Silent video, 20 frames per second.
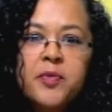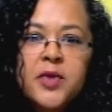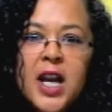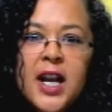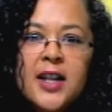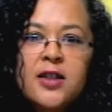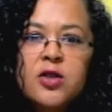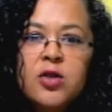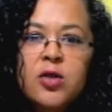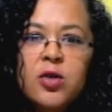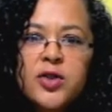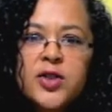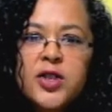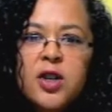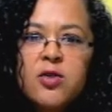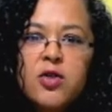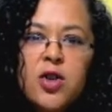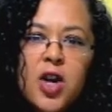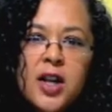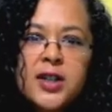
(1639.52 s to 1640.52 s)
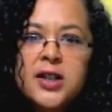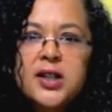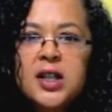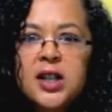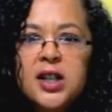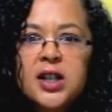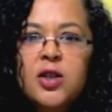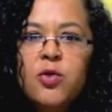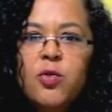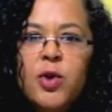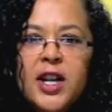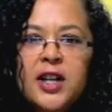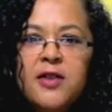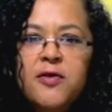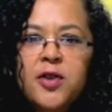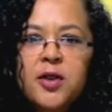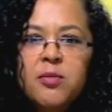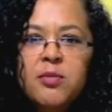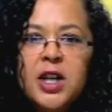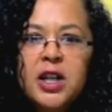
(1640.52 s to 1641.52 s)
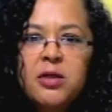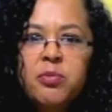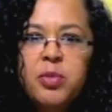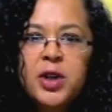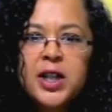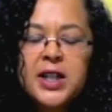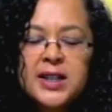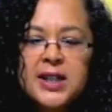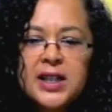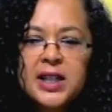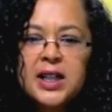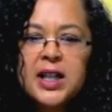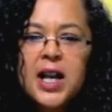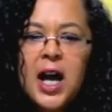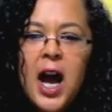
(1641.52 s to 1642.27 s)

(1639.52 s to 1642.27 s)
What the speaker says: and to also not turn away from that person.